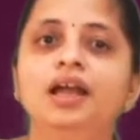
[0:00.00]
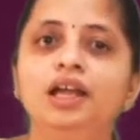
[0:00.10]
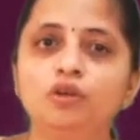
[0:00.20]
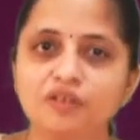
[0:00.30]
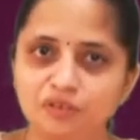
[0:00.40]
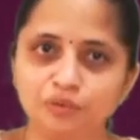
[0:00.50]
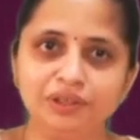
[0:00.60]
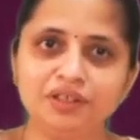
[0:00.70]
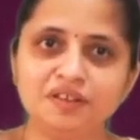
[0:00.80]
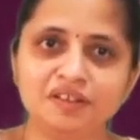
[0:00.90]
Hello
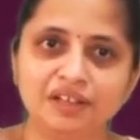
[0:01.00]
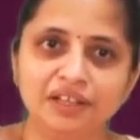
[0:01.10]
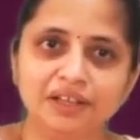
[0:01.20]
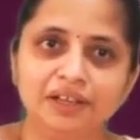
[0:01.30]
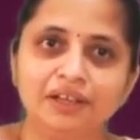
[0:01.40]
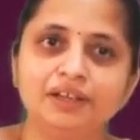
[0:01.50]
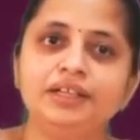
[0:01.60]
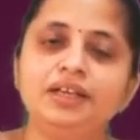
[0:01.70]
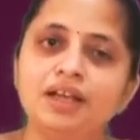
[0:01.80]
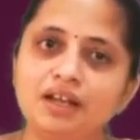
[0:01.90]
students.
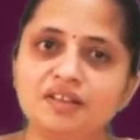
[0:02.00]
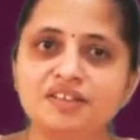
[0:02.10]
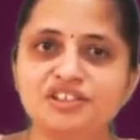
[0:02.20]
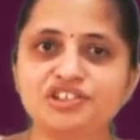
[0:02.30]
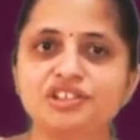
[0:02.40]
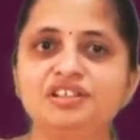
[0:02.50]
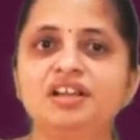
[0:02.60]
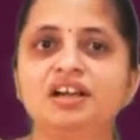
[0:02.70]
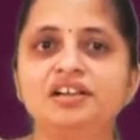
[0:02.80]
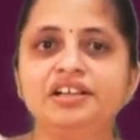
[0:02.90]
The last session
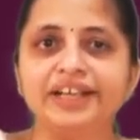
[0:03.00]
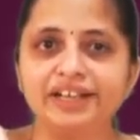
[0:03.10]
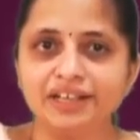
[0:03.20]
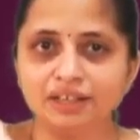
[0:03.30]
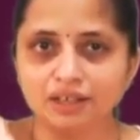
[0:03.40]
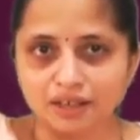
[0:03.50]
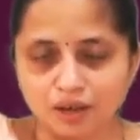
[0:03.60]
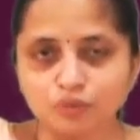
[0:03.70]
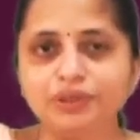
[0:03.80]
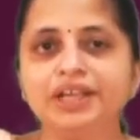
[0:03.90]
under technical
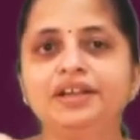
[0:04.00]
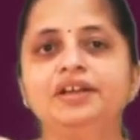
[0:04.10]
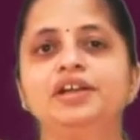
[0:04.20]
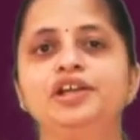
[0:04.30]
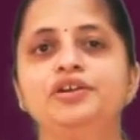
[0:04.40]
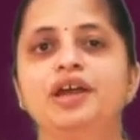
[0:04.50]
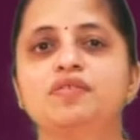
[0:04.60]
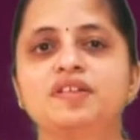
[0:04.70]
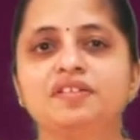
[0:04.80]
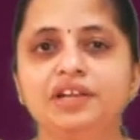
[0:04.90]
accounting, you have
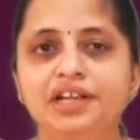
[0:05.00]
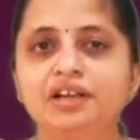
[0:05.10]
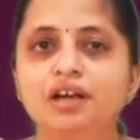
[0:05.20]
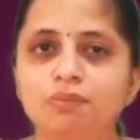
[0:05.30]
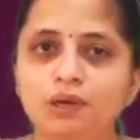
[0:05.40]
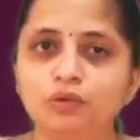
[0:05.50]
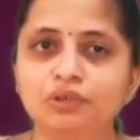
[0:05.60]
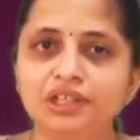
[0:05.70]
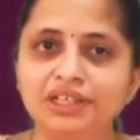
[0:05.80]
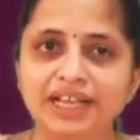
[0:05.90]
studied
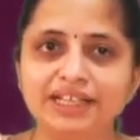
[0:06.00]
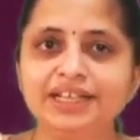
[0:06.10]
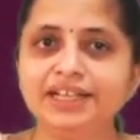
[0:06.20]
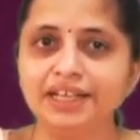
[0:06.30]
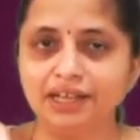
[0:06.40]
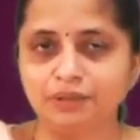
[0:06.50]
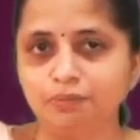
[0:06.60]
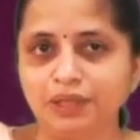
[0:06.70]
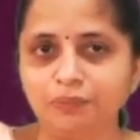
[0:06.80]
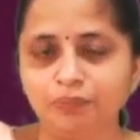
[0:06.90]
about the Tally ERP.
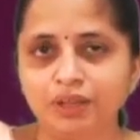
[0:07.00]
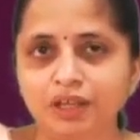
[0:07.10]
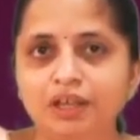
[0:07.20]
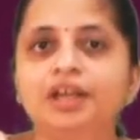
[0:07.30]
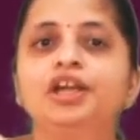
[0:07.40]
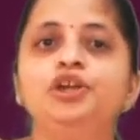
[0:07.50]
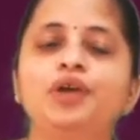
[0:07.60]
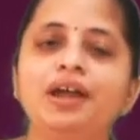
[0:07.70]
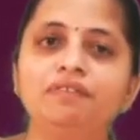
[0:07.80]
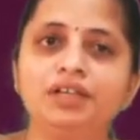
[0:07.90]
You
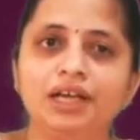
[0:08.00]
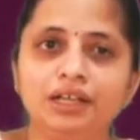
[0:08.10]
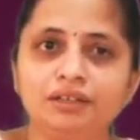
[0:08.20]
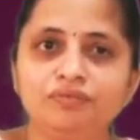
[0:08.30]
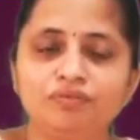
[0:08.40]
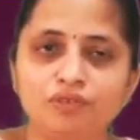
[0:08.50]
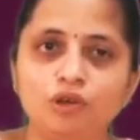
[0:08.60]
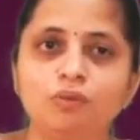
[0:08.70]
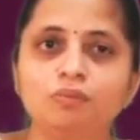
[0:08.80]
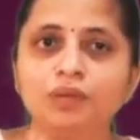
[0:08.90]
have done
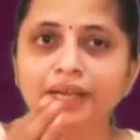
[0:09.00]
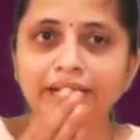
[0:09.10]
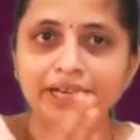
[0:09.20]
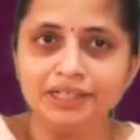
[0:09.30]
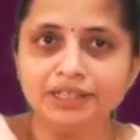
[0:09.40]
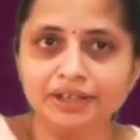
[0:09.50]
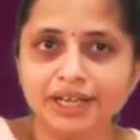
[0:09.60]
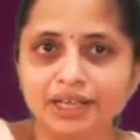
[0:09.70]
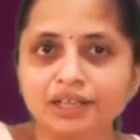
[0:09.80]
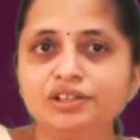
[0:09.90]
from
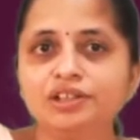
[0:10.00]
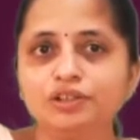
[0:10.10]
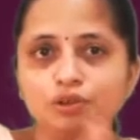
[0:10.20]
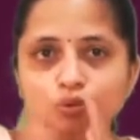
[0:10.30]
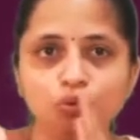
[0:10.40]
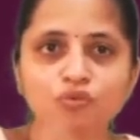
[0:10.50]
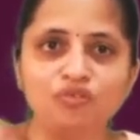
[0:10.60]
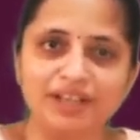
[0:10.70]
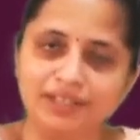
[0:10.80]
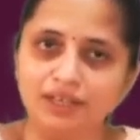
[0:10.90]
entry to
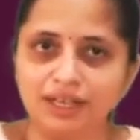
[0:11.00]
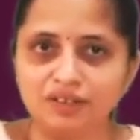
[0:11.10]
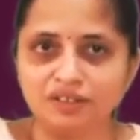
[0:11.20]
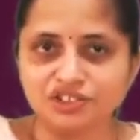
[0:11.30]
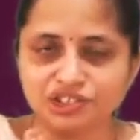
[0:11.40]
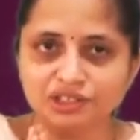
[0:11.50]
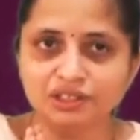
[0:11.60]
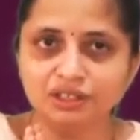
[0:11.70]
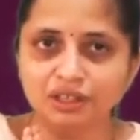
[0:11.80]
finalization.